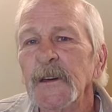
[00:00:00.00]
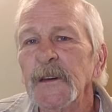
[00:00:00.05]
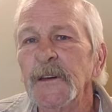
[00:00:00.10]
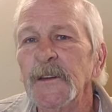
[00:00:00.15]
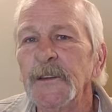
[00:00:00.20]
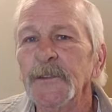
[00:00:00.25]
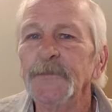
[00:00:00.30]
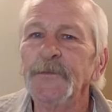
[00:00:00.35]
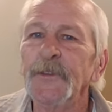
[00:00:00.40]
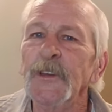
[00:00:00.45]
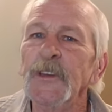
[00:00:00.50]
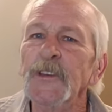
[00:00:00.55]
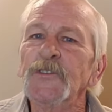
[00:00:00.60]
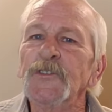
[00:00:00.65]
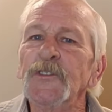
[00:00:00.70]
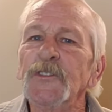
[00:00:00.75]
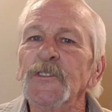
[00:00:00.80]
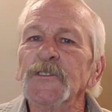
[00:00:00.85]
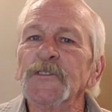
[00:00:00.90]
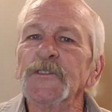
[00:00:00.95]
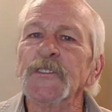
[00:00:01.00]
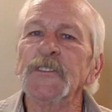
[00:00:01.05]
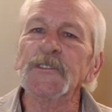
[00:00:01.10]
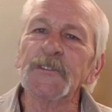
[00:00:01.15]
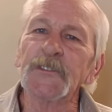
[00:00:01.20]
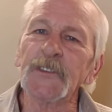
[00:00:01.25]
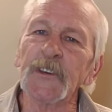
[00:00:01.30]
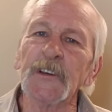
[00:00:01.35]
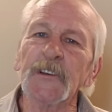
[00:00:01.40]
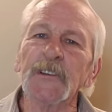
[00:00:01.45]
In Ephesians, he
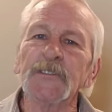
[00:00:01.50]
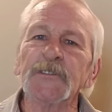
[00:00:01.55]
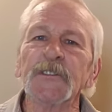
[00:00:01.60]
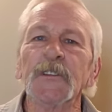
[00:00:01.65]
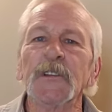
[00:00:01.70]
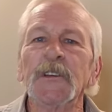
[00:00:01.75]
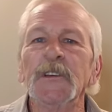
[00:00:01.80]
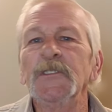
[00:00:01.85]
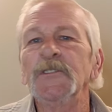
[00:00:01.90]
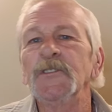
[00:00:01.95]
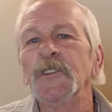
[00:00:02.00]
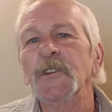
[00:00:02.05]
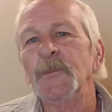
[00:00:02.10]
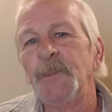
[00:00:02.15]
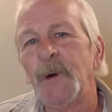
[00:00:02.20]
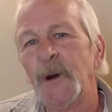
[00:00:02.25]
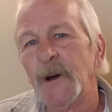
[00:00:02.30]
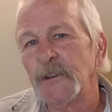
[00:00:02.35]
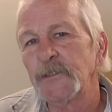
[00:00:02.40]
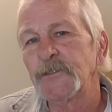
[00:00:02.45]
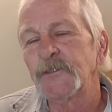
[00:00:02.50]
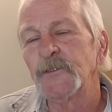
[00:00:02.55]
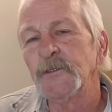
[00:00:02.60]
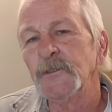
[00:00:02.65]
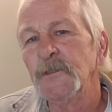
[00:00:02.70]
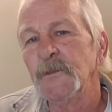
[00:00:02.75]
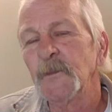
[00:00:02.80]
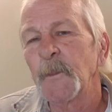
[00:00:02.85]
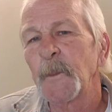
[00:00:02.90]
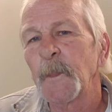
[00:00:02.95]
says that he's an
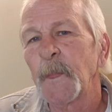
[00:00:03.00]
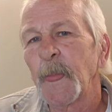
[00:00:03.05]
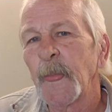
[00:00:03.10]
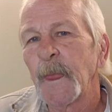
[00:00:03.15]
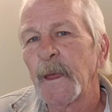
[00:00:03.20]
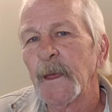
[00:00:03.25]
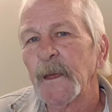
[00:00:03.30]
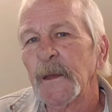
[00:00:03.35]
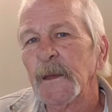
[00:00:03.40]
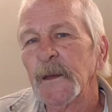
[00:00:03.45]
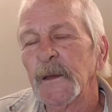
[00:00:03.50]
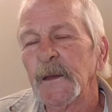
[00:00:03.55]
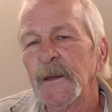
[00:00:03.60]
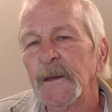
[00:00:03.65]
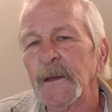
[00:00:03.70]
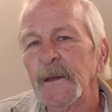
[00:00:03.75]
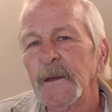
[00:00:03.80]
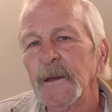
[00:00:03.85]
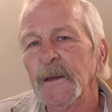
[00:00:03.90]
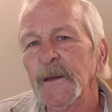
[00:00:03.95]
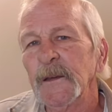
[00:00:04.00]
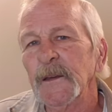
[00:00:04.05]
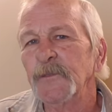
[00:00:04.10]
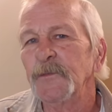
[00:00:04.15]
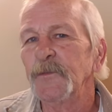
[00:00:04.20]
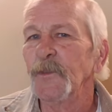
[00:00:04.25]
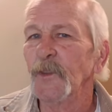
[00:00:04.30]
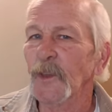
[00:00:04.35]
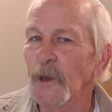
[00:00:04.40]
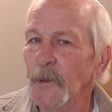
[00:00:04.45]
apostle. In
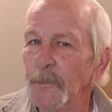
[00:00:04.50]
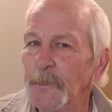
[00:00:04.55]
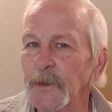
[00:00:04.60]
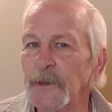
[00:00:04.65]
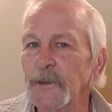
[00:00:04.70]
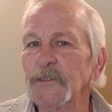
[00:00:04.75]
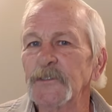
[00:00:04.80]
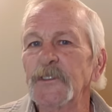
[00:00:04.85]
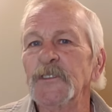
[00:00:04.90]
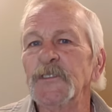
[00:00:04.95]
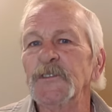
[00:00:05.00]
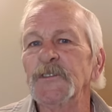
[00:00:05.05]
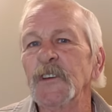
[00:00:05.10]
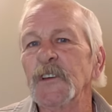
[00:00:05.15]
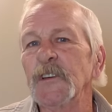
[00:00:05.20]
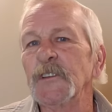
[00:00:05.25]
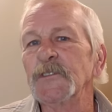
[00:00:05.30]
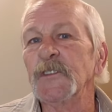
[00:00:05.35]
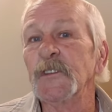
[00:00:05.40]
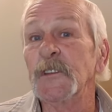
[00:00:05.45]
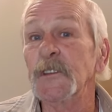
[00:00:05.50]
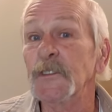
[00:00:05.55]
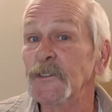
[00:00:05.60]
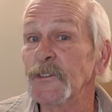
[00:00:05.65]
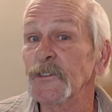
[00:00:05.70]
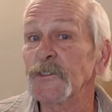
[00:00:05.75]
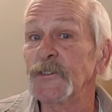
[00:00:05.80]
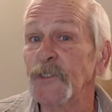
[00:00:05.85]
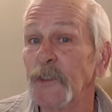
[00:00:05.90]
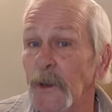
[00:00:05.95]
Philippians, he says that he's
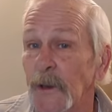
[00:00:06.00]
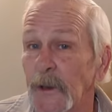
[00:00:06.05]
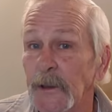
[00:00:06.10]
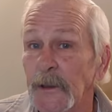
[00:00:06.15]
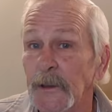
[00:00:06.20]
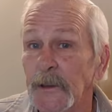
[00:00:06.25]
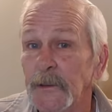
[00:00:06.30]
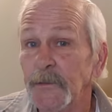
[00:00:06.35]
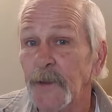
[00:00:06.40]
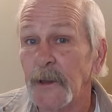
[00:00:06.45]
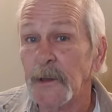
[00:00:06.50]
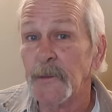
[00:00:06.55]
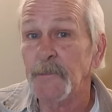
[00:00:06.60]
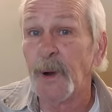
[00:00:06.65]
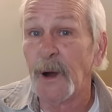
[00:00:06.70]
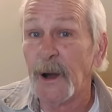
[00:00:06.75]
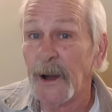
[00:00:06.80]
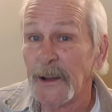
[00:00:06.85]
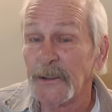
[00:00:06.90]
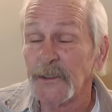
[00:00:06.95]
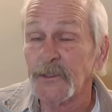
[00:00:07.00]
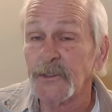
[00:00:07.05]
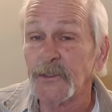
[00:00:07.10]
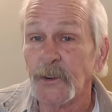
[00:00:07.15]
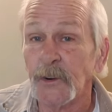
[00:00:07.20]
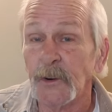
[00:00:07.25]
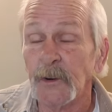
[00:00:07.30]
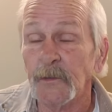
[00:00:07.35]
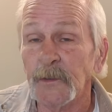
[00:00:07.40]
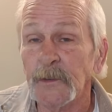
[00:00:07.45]
a slave, a
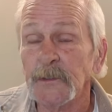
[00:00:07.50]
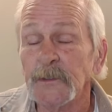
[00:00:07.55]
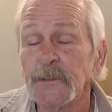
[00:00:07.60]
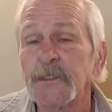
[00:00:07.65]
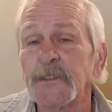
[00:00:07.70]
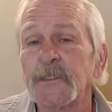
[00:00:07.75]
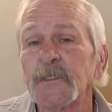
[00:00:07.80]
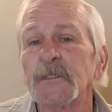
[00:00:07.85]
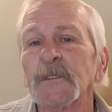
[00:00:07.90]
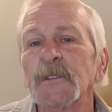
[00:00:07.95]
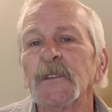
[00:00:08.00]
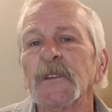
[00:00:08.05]
bondservant.